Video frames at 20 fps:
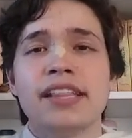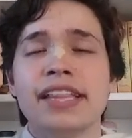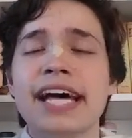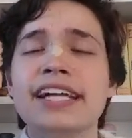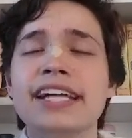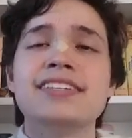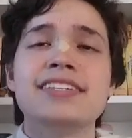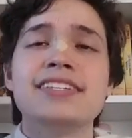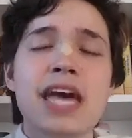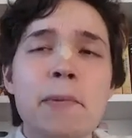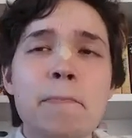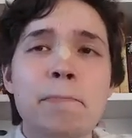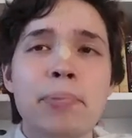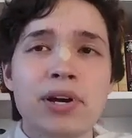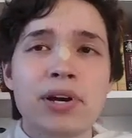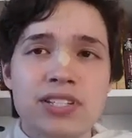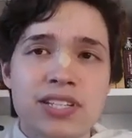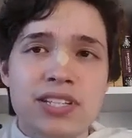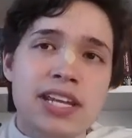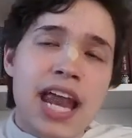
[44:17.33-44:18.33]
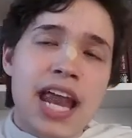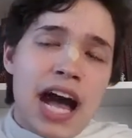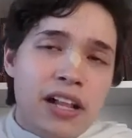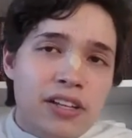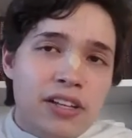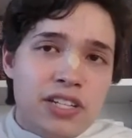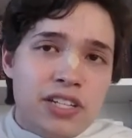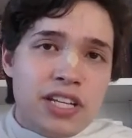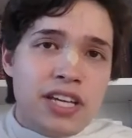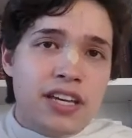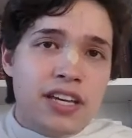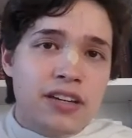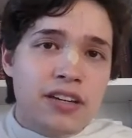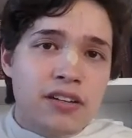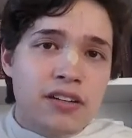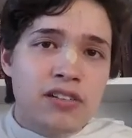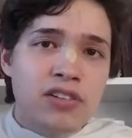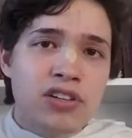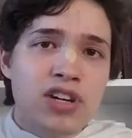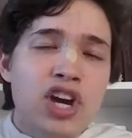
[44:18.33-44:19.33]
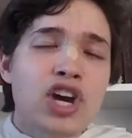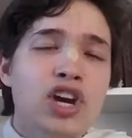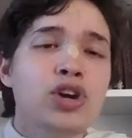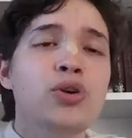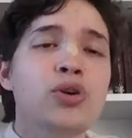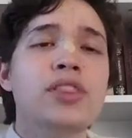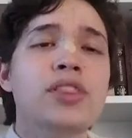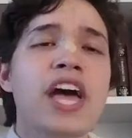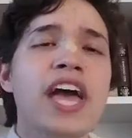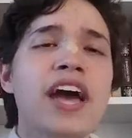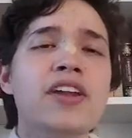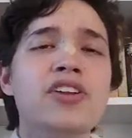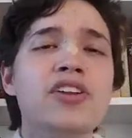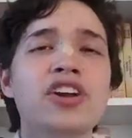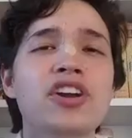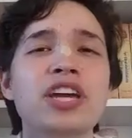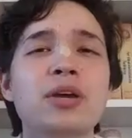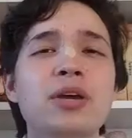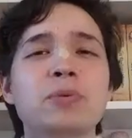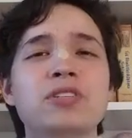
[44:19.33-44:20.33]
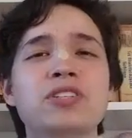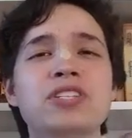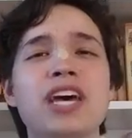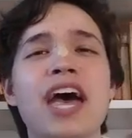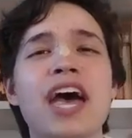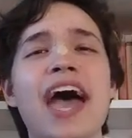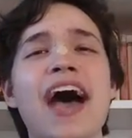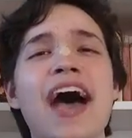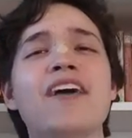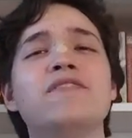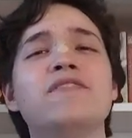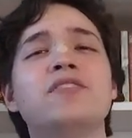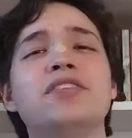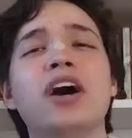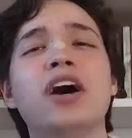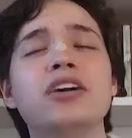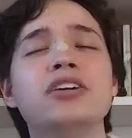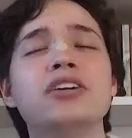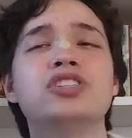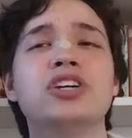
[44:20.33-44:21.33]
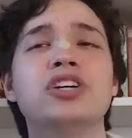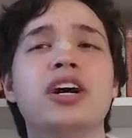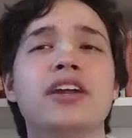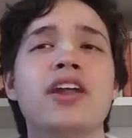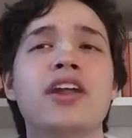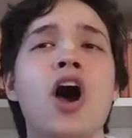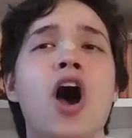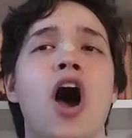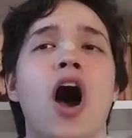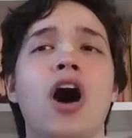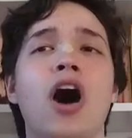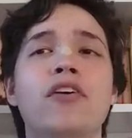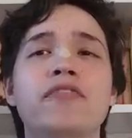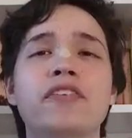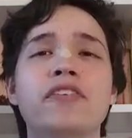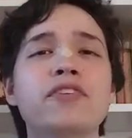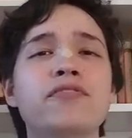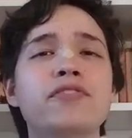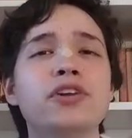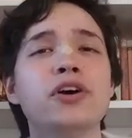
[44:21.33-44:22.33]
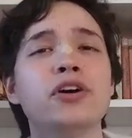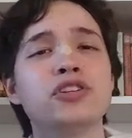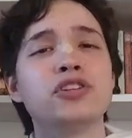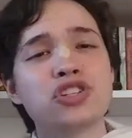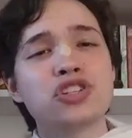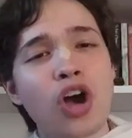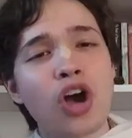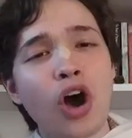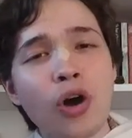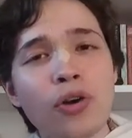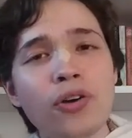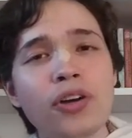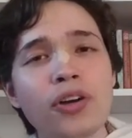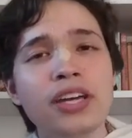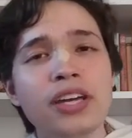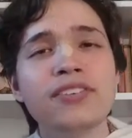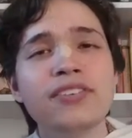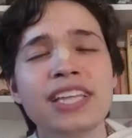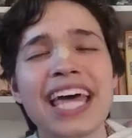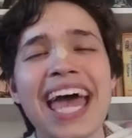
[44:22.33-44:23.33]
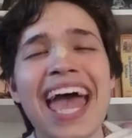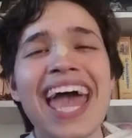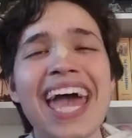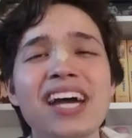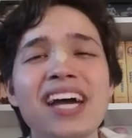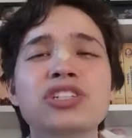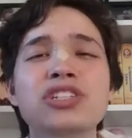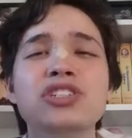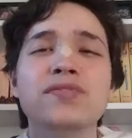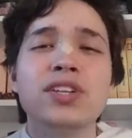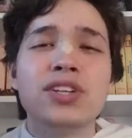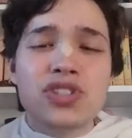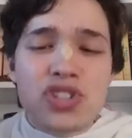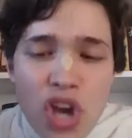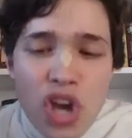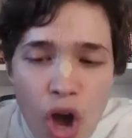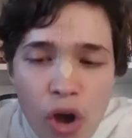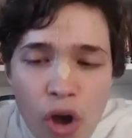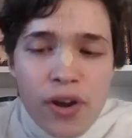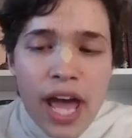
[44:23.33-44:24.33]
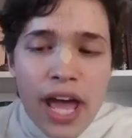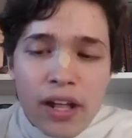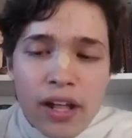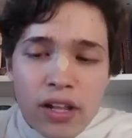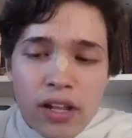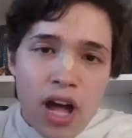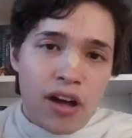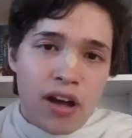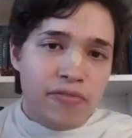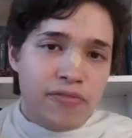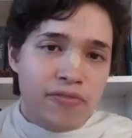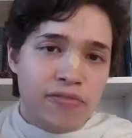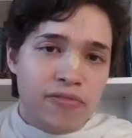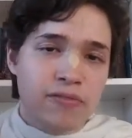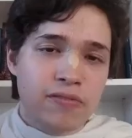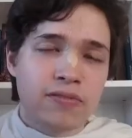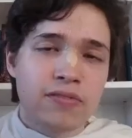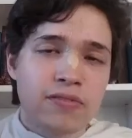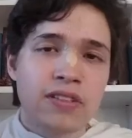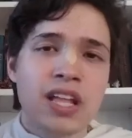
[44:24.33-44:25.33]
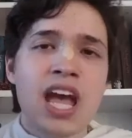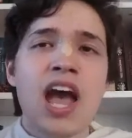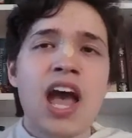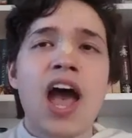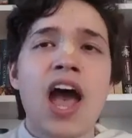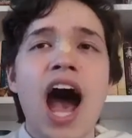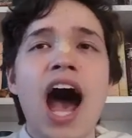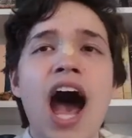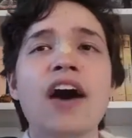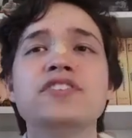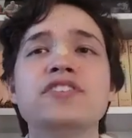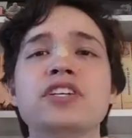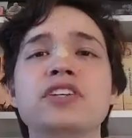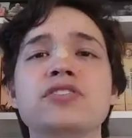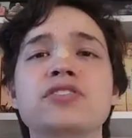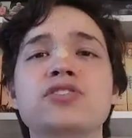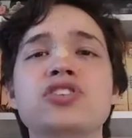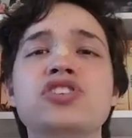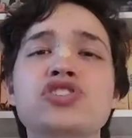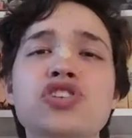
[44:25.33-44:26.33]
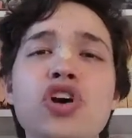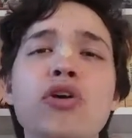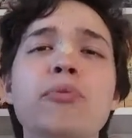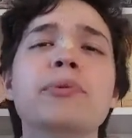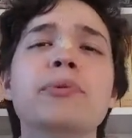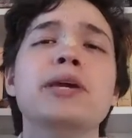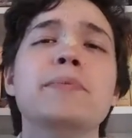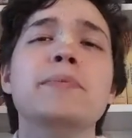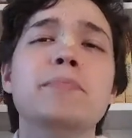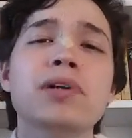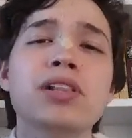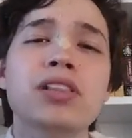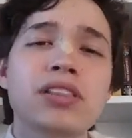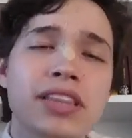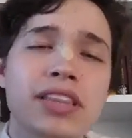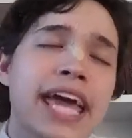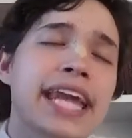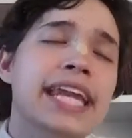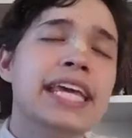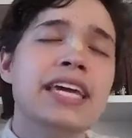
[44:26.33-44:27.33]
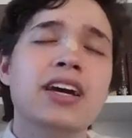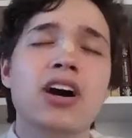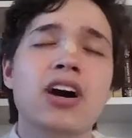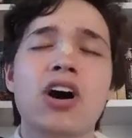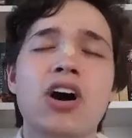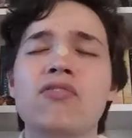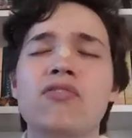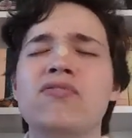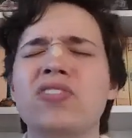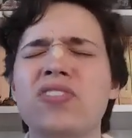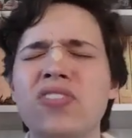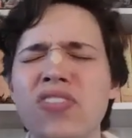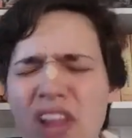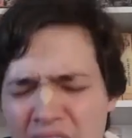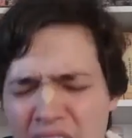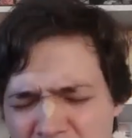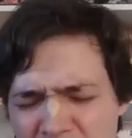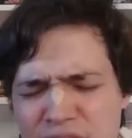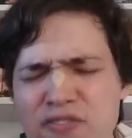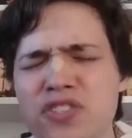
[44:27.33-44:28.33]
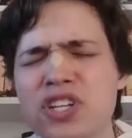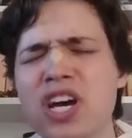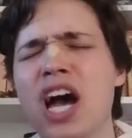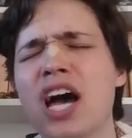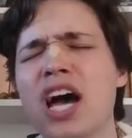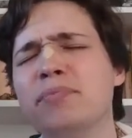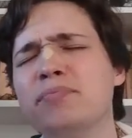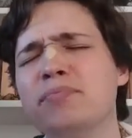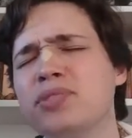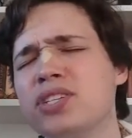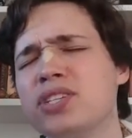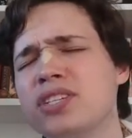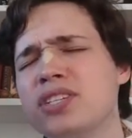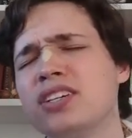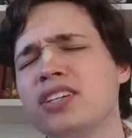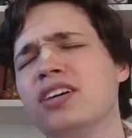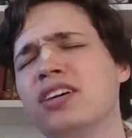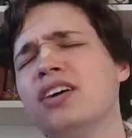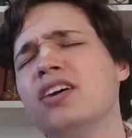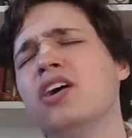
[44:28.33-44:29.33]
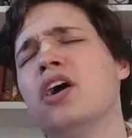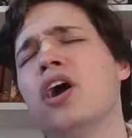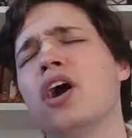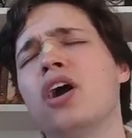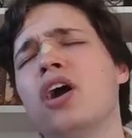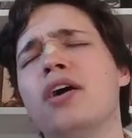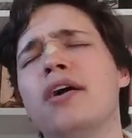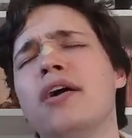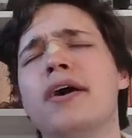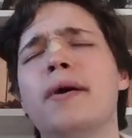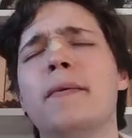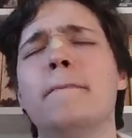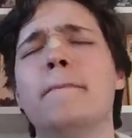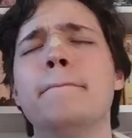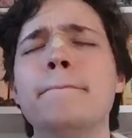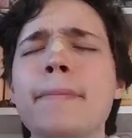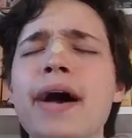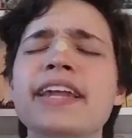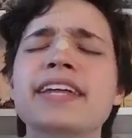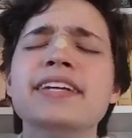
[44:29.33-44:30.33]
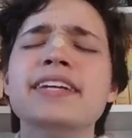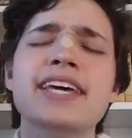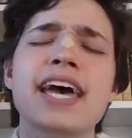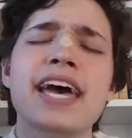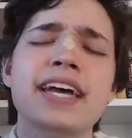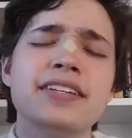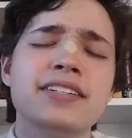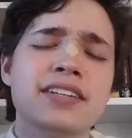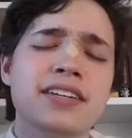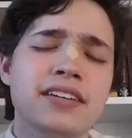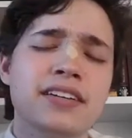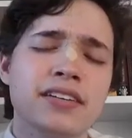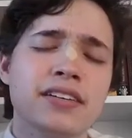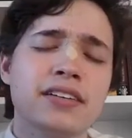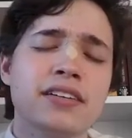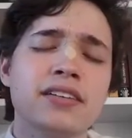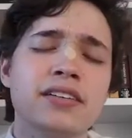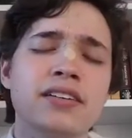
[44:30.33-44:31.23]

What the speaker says: That same personality, who they are not able to have darshan of even the edge of the toenail of, after so many millennia of lifetimes meditating,